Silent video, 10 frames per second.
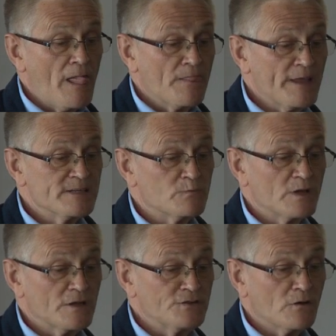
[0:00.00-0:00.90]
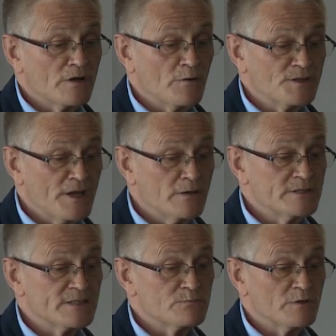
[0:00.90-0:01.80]
These will not go
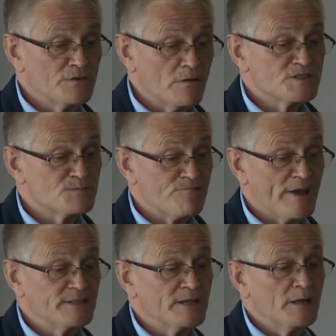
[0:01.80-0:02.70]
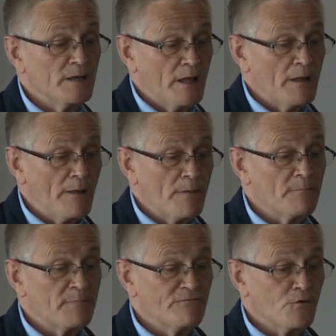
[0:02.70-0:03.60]
unnoticed, will not spread
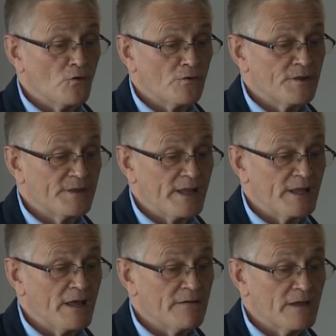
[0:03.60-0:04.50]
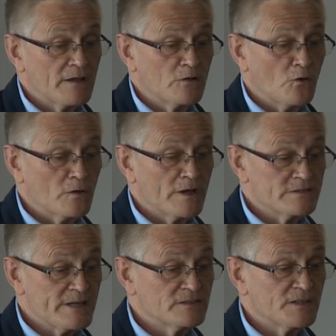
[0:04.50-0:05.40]
before the call
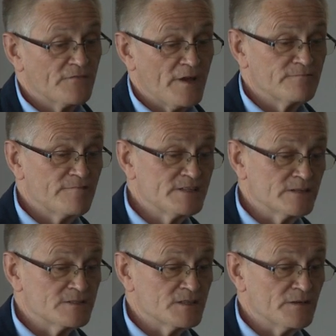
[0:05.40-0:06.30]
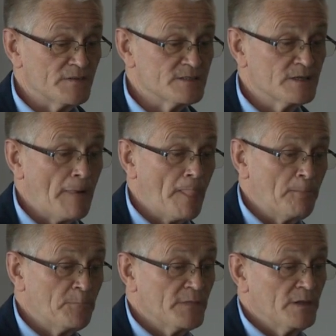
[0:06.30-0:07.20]
goes out to the fire and rescue service.
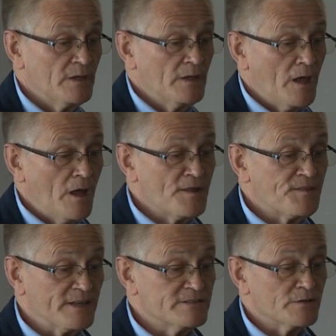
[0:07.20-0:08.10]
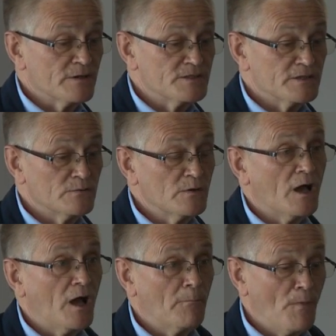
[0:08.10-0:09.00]
Other things you can do
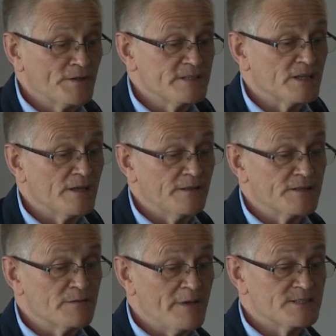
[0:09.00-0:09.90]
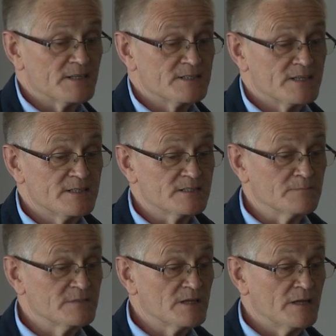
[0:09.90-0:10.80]
are monitor the domestic
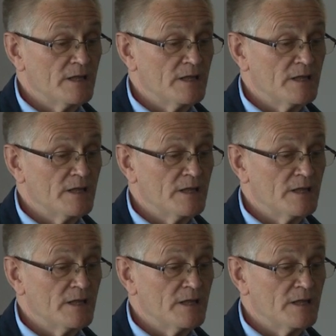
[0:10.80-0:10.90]
systems